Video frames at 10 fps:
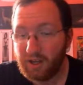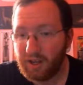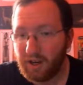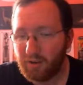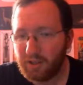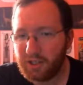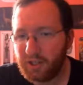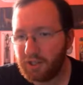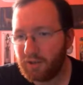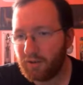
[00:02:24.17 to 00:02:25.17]
Not only to
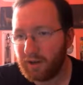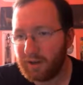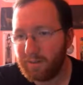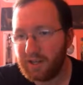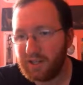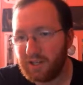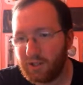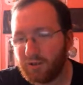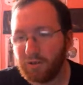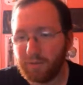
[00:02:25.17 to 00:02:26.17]
the story, but
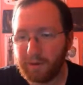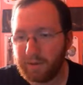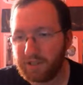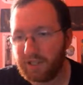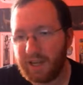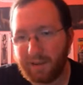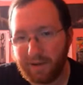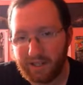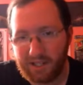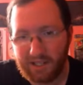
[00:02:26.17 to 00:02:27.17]
to pretty much the game
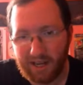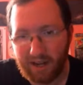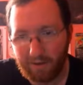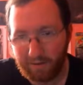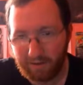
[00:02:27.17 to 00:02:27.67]
itself.